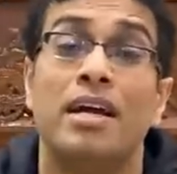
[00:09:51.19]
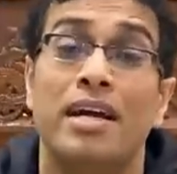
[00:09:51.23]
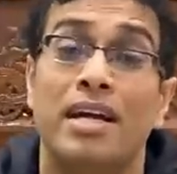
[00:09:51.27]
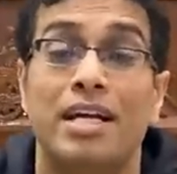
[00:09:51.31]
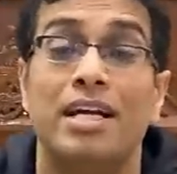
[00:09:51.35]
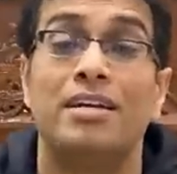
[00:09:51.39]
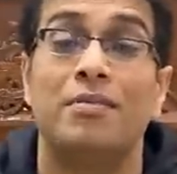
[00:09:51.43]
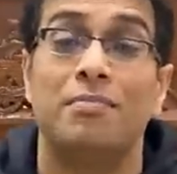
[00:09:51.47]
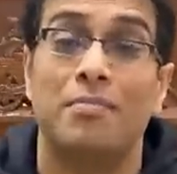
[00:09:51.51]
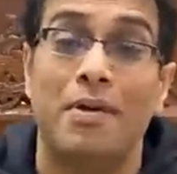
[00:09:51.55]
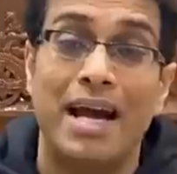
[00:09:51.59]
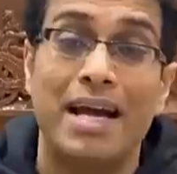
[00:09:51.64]

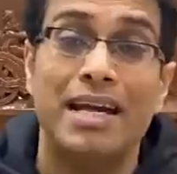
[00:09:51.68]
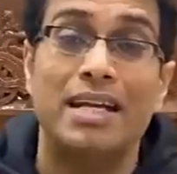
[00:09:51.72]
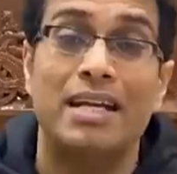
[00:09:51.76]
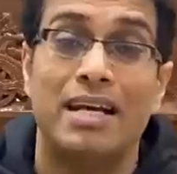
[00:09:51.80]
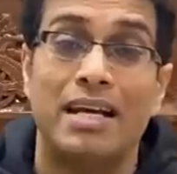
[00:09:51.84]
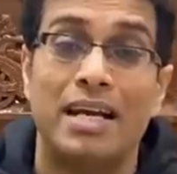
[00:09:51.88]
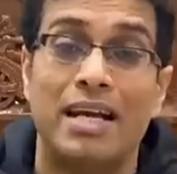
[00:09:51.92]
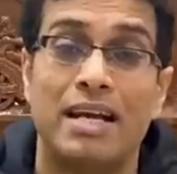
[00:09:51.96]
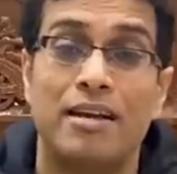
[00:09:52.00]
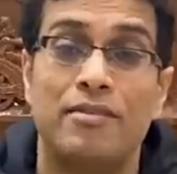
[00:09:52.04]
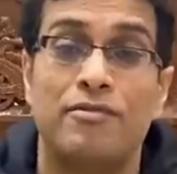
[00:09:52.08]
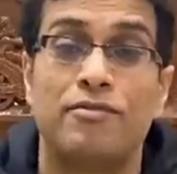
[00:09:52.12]
It might,
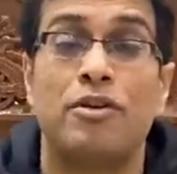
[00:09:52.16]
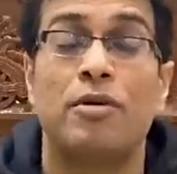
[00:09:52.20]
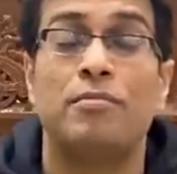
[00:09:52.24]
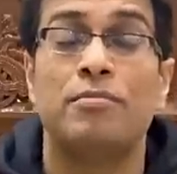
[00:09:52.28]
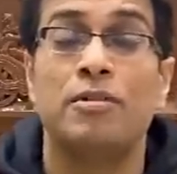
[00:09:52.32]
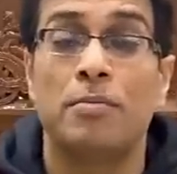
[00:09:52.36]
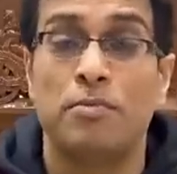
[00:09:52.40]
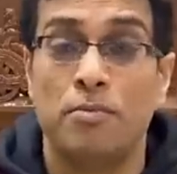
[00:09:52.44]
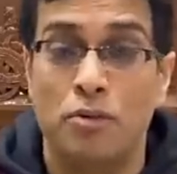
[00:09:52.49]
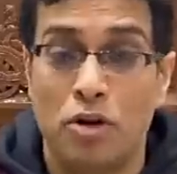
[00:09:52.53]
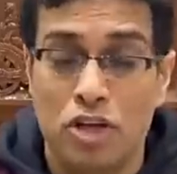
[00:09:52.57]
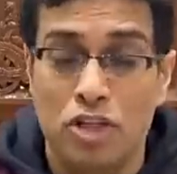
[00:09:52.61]
again, from
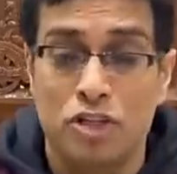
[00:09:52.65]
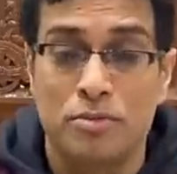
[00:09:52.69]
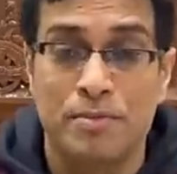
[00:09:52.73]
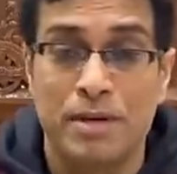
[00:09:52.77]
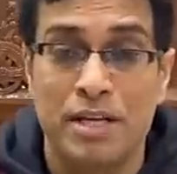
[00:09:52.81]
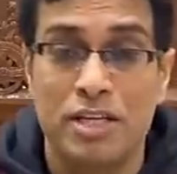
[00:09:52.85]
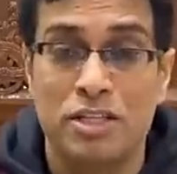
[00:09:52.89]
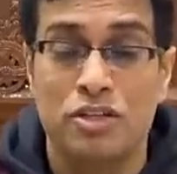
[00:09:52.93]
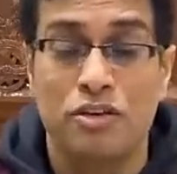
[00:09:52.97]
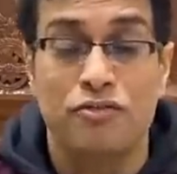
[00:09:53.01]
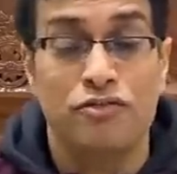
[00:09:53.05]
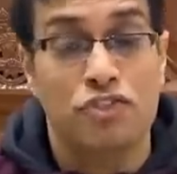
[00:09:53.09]
the
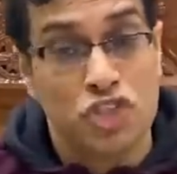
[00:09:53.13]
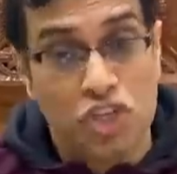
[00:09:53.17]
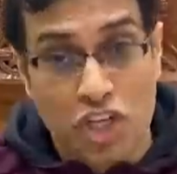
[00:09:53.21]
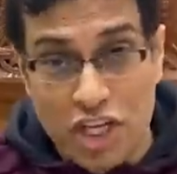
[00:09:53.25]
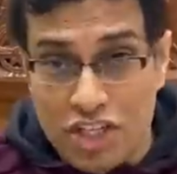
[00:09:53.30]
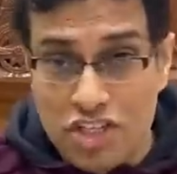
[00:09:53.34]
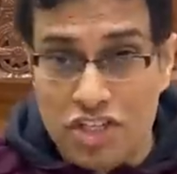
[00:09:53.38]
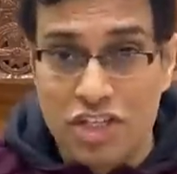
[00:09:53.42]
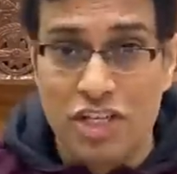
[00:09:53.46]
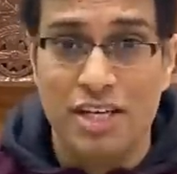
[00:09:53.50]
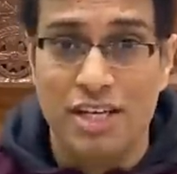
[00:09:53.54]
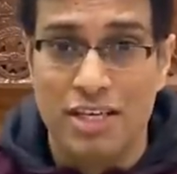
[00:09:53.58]
prospects of
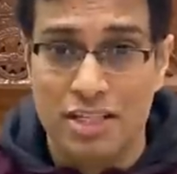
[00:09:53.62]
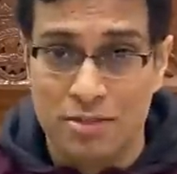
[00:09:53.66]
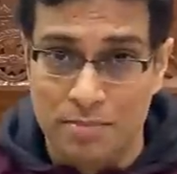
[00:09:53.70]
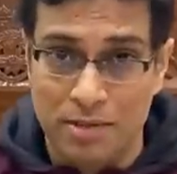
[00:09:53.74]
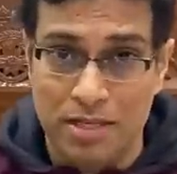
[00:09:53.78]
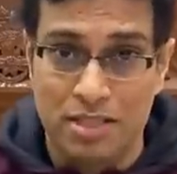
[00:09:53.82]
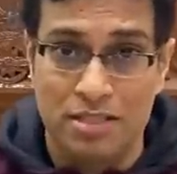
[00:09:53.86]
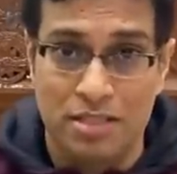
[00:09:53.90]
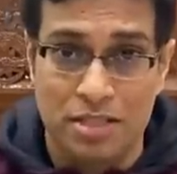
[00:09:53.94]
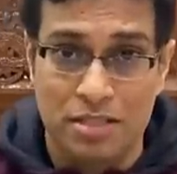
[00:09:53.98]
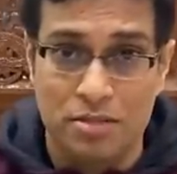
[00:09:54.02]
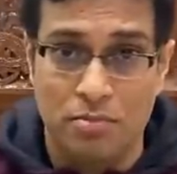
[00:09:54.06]
changing its
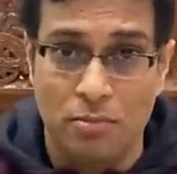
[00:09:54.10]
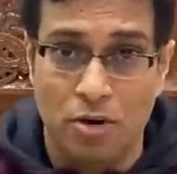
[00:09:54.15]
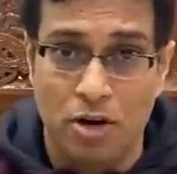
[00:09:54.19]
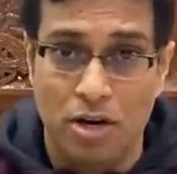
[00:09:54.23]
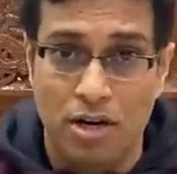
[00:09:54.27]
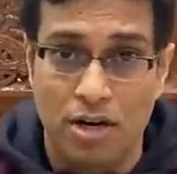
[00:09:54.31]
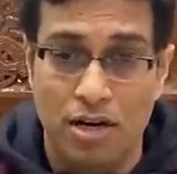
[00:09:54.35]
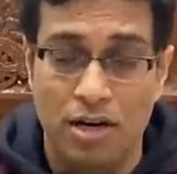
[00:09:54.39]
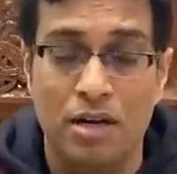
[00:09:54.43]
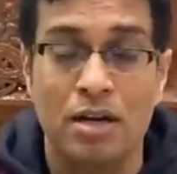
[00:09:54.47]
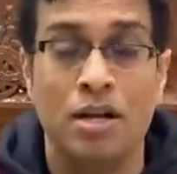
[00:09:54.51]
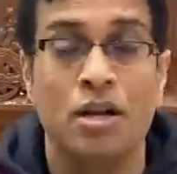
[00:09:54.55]
business
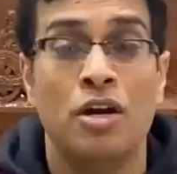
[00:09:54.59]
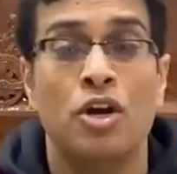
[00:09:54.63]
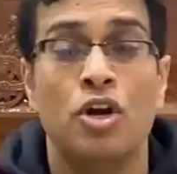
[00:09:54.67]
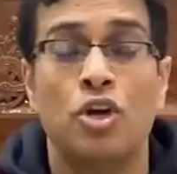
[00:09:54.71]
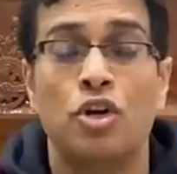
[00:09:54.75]
model